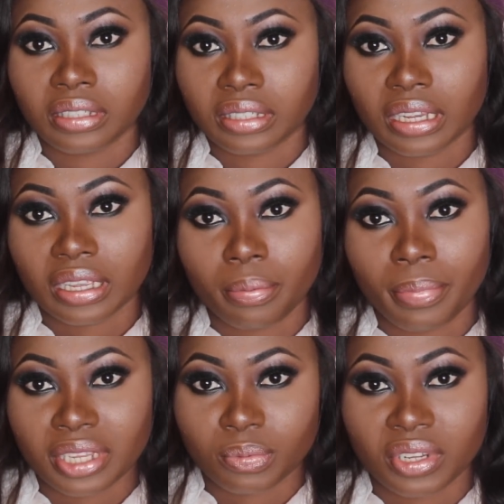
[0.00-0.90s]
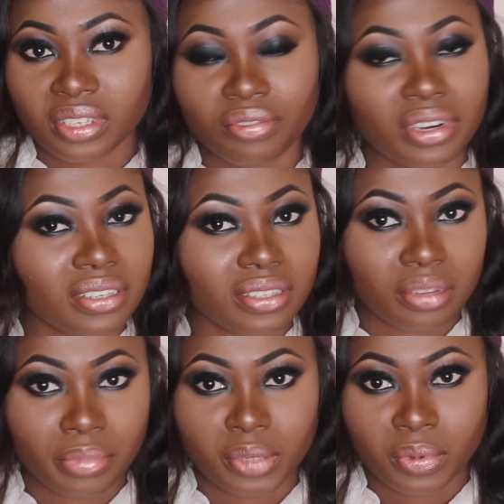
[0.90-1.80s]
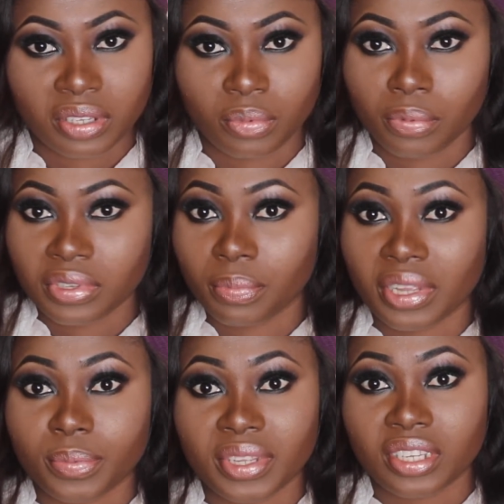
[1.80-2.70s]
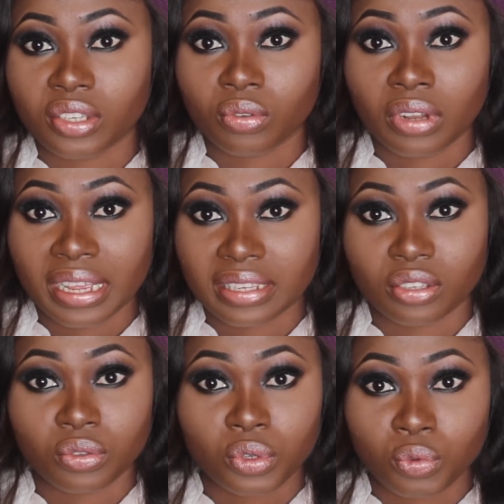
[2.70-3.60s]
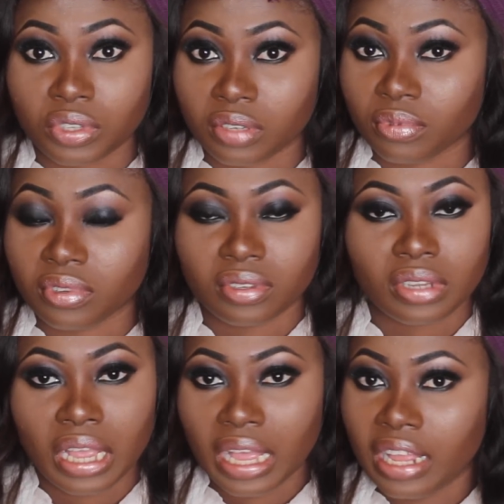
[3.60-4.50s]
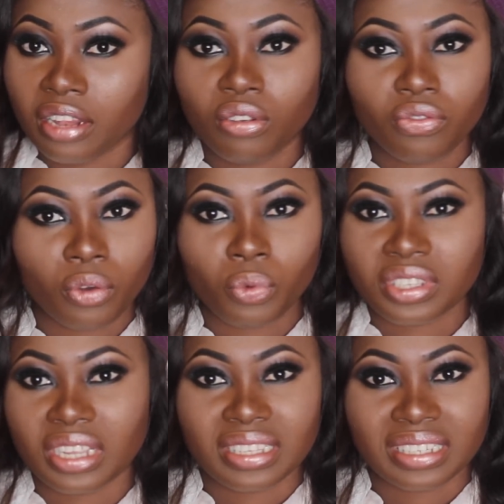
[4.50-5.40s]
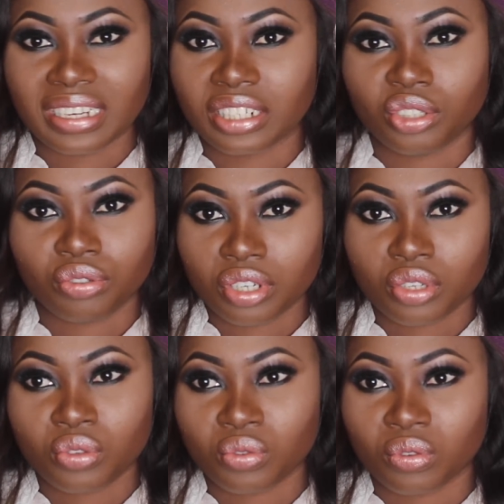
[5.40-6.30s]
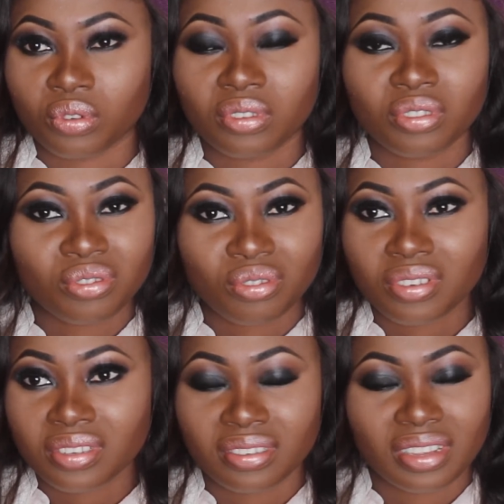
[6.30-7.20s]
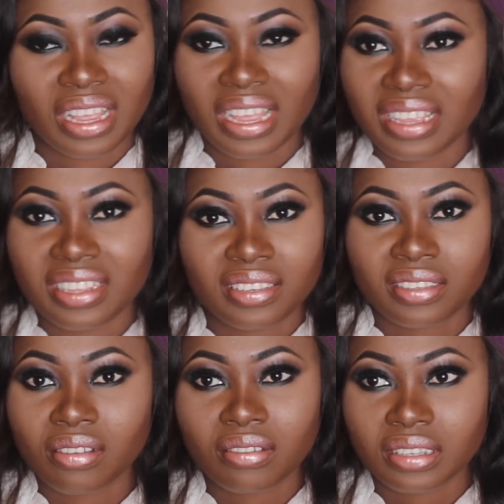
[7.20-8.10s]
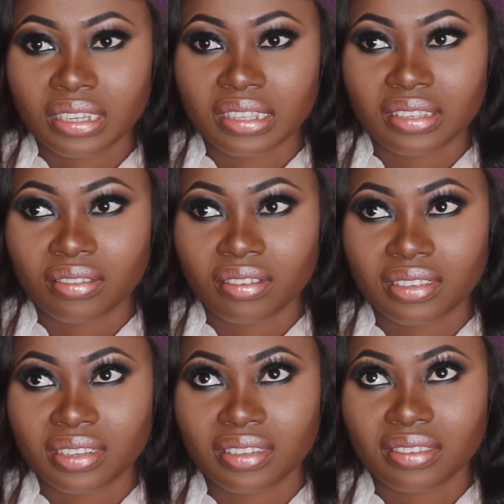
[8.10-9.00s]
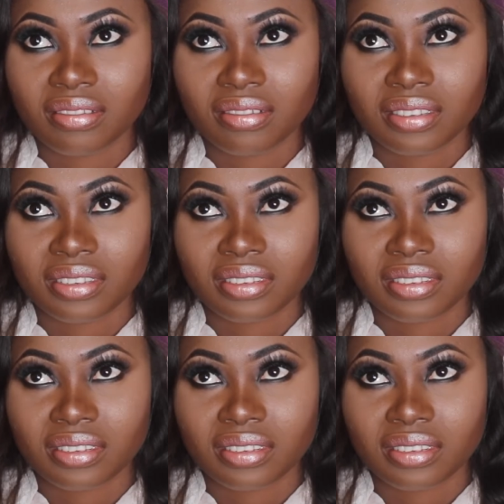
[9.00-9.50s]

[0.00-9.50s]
take basmati rice, take basmati. People say basmati is not nice, it's not sweet, but look for ways that it can interest you. Trust, it's not